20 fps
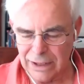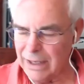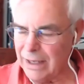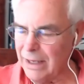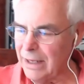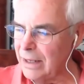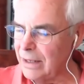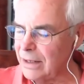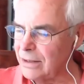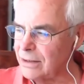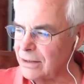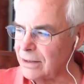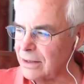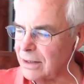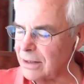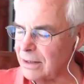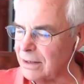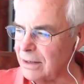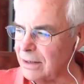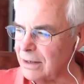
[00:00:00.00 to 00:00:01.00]

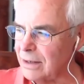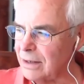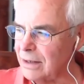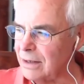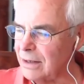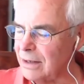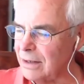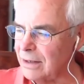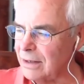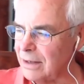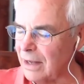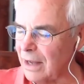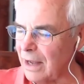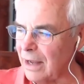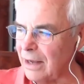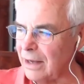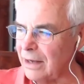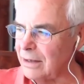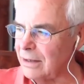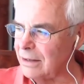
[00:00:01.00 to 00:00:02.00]
And
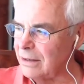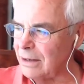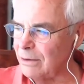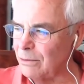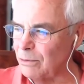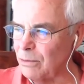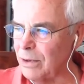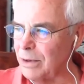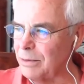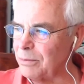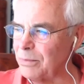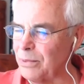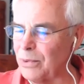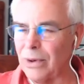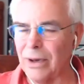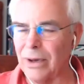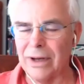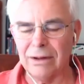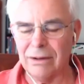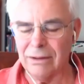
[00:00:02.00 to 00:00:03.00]
I, at one
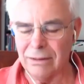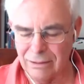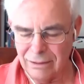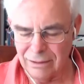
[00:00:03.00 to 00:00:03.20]
point,